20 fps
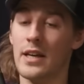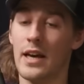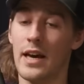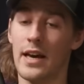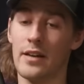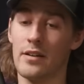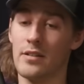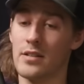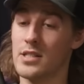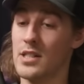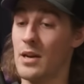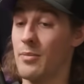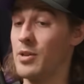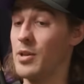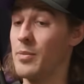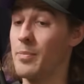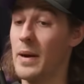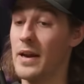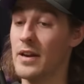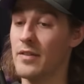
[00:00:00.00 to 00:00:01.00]
And some of
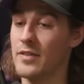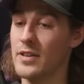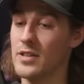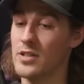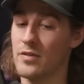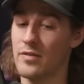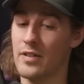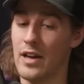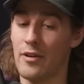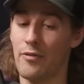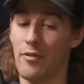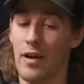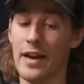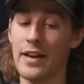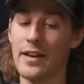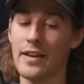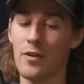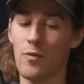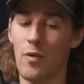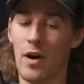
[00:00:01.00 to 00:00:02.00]
the benefits of that
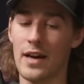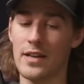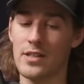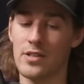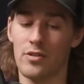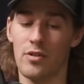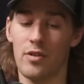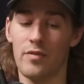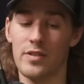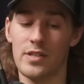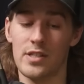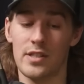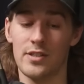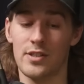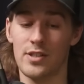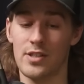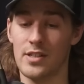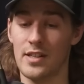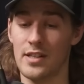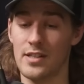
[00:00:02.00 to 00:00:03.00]
riding wise are obviously
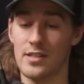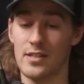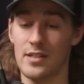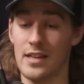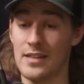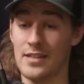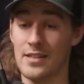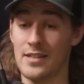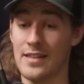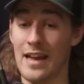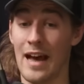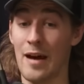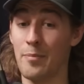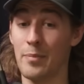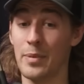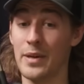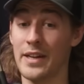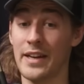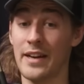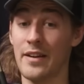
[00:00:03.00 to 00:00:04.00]
just its
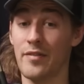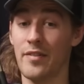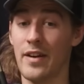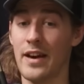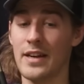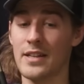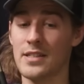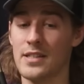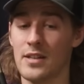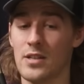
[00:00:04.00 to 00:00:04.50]
dampening effects.